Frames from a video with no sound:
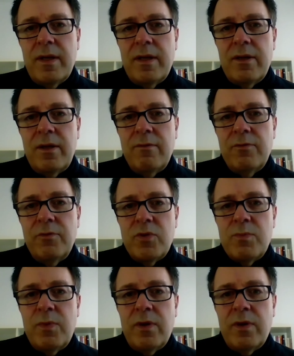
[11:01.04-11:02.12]
are
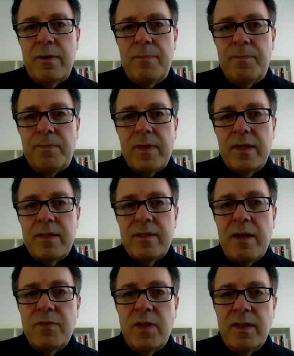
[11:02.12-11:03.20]
influenced by
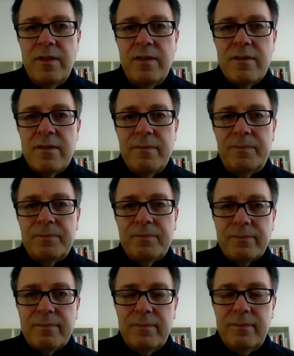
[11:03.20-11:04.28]
safety needs.
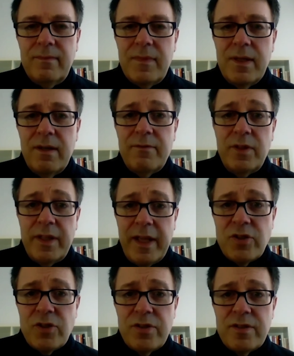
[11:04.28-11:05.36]
I'm feeling
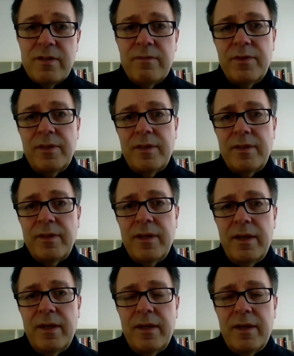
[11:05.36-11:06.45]
anxious, I'm feeling
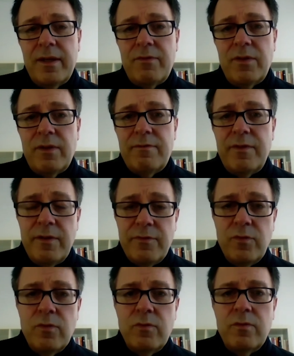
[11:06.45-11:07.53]

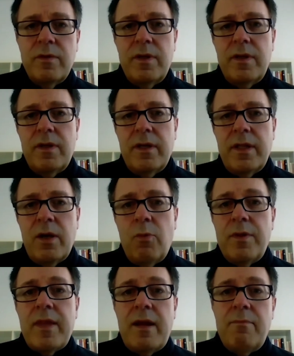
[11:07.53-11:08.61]
fearful, and they
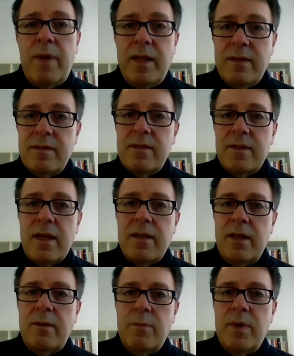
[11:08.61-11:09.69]
want that met, that
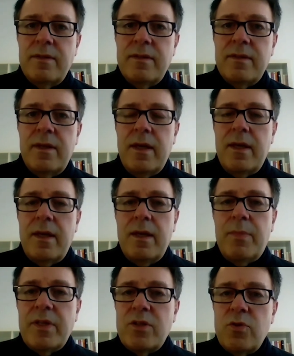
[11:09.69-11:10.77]
need met.
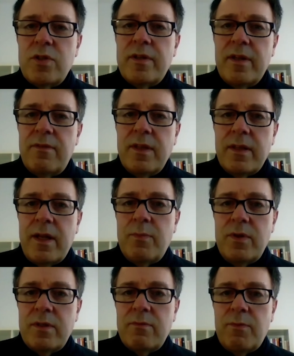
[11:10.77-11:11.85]
But there's also another thing that
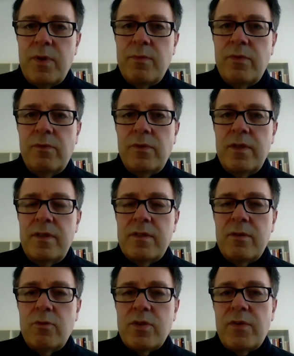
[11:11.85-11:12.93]
happens with people is
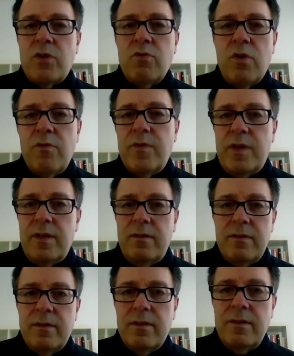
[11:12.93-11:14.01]
they also have a growth need,
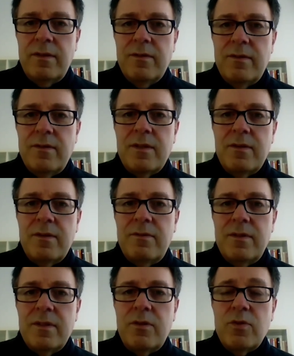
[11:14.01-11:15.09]
you know. So
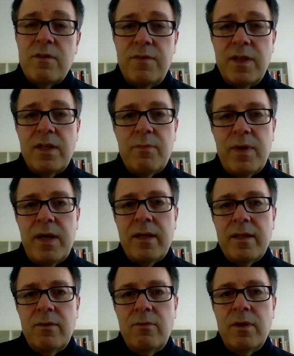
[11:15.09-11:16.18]
they're also thinking about,
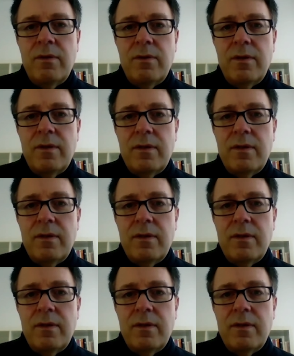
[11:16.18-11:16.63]
well,